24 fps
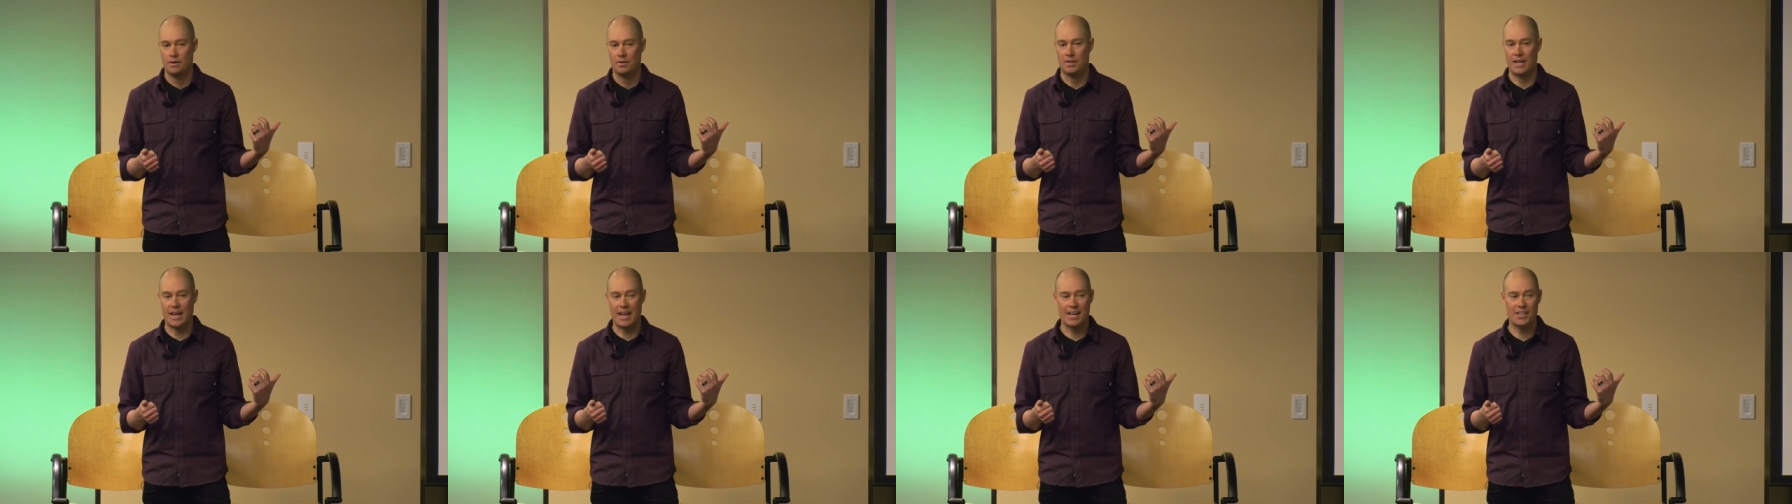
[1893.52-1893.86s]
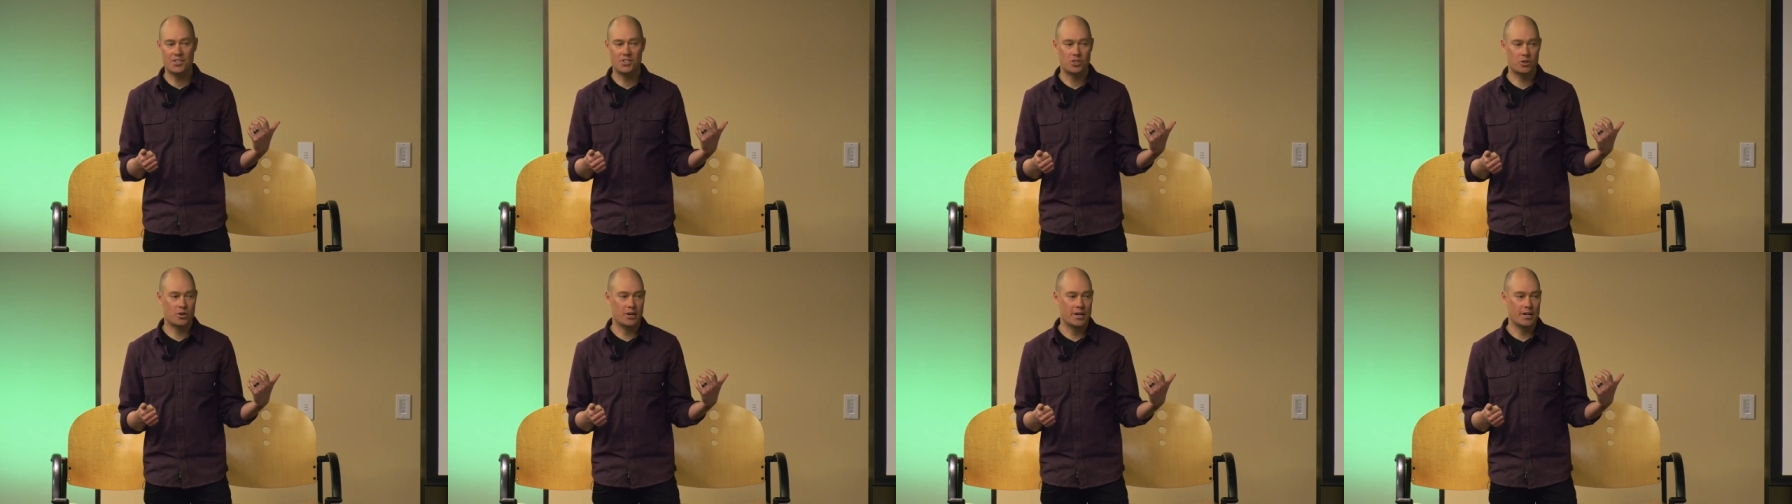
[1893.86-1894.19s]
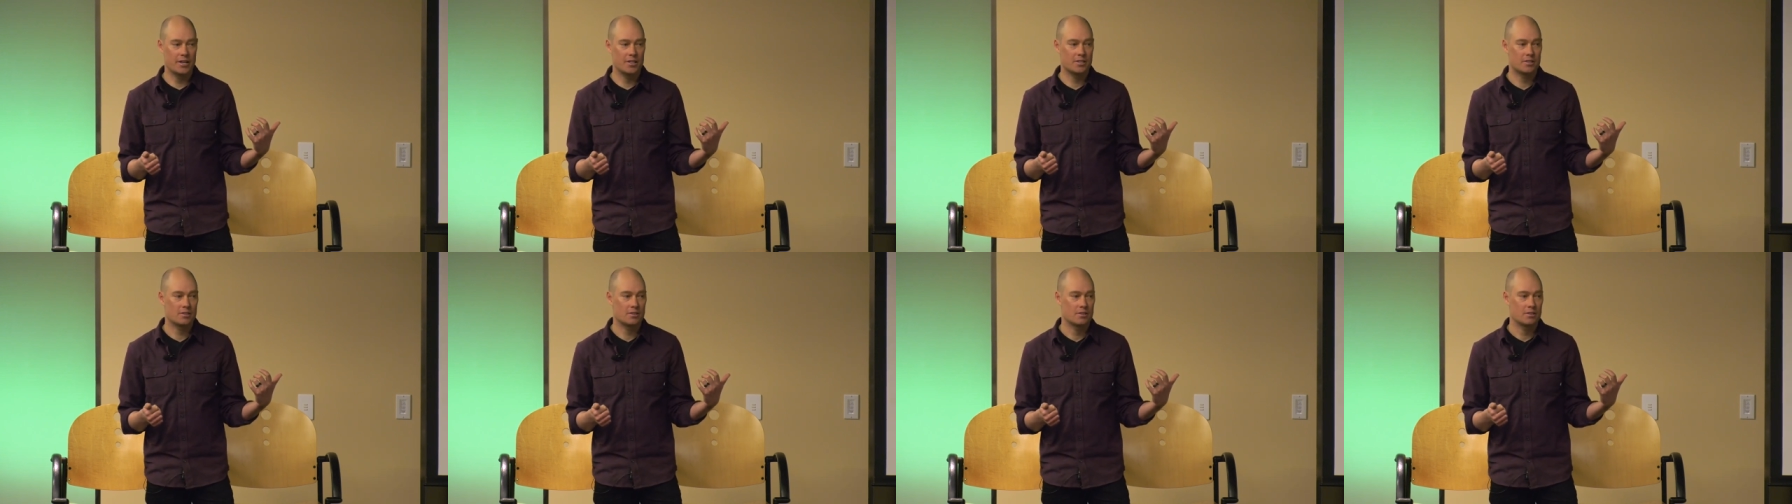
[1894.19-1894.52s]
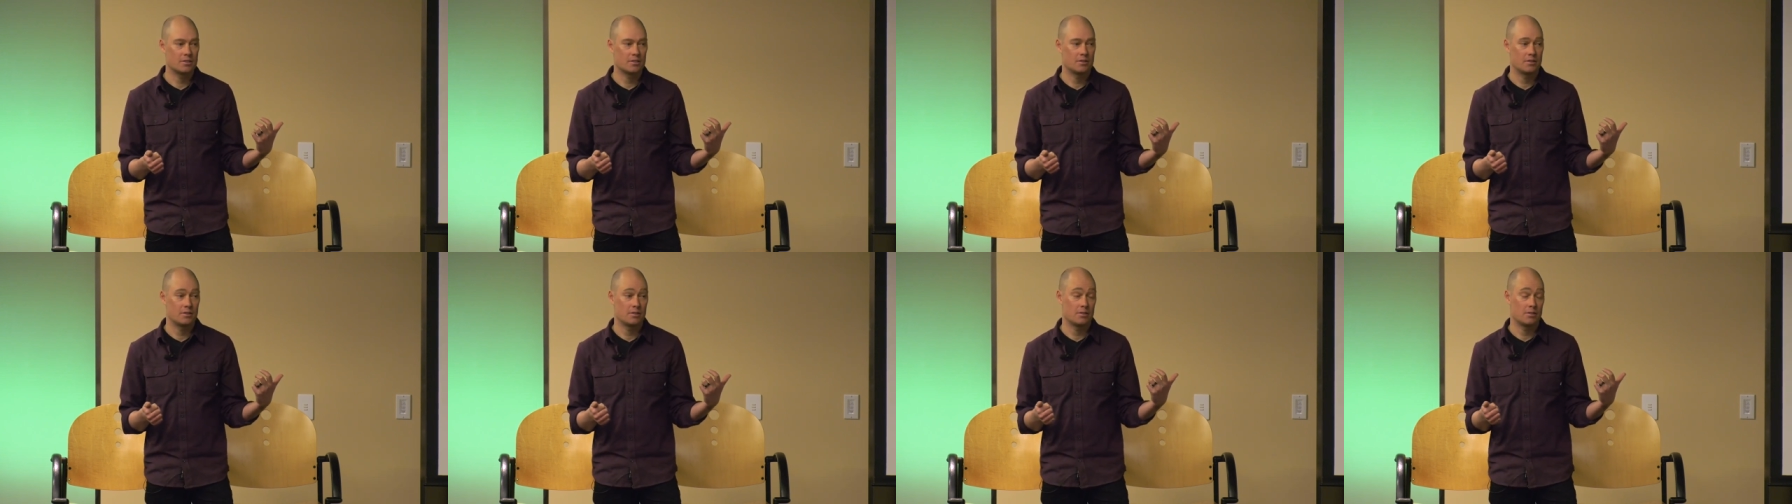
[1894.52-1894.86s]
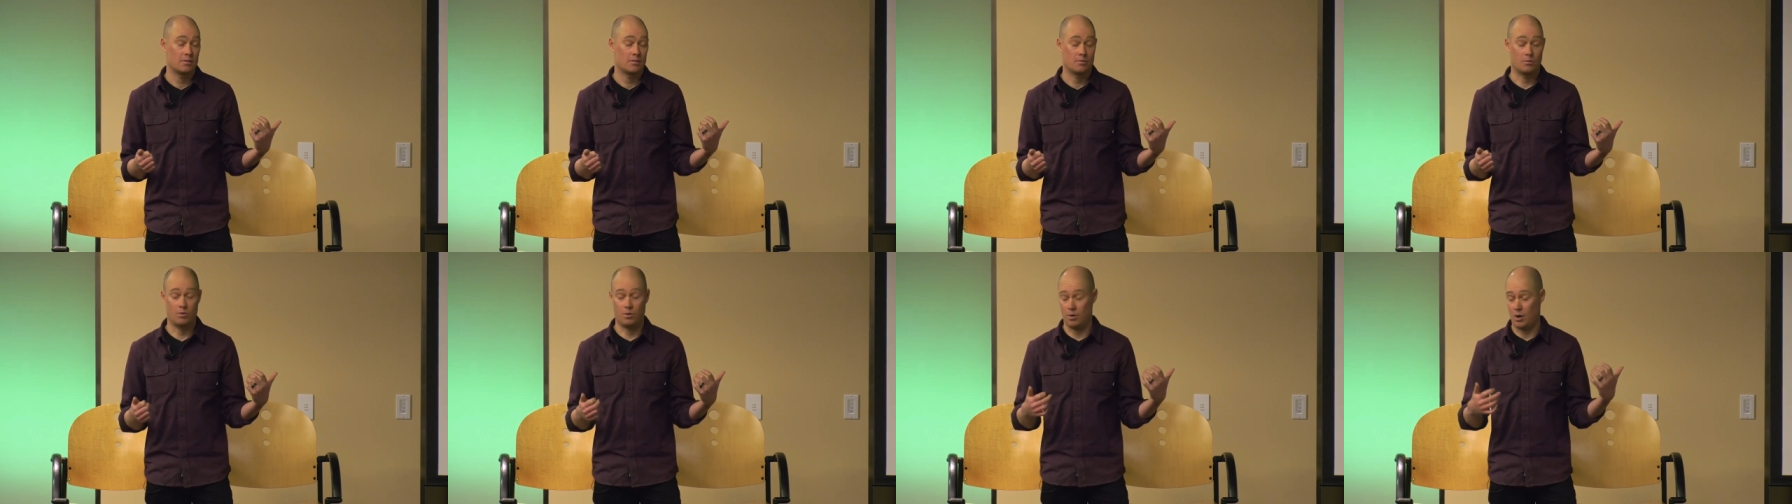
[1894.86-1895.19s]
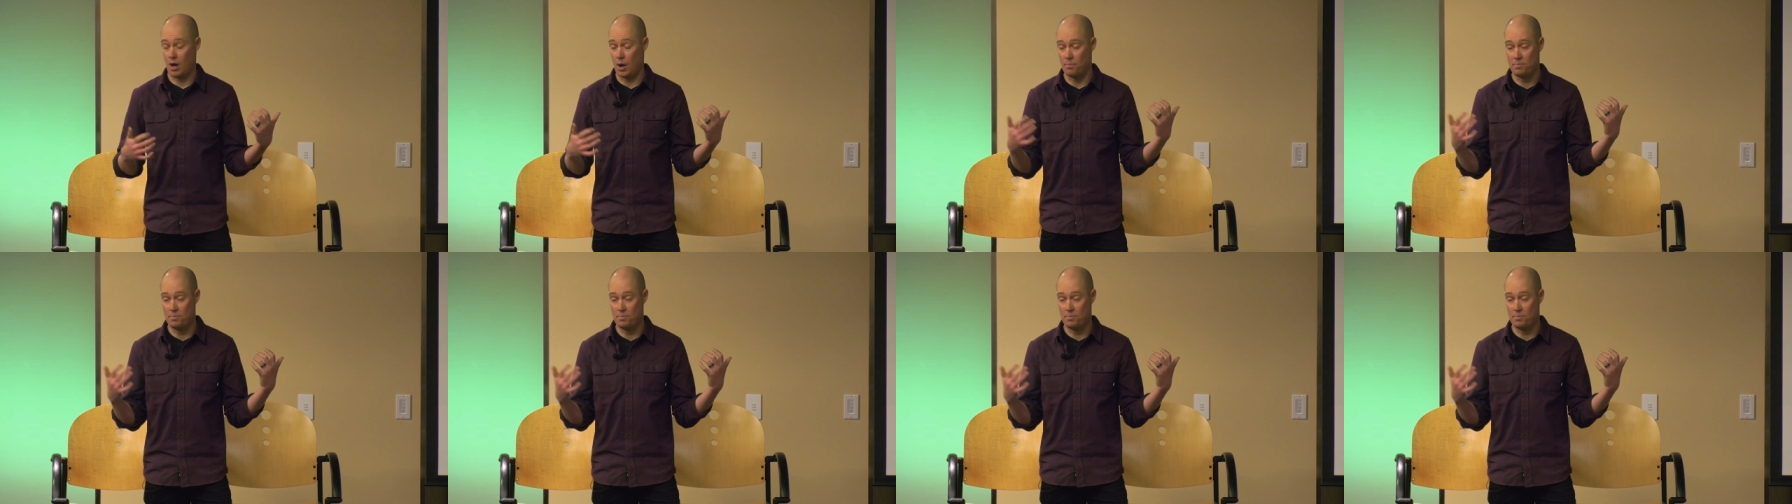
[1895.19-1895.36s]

The answer is, well,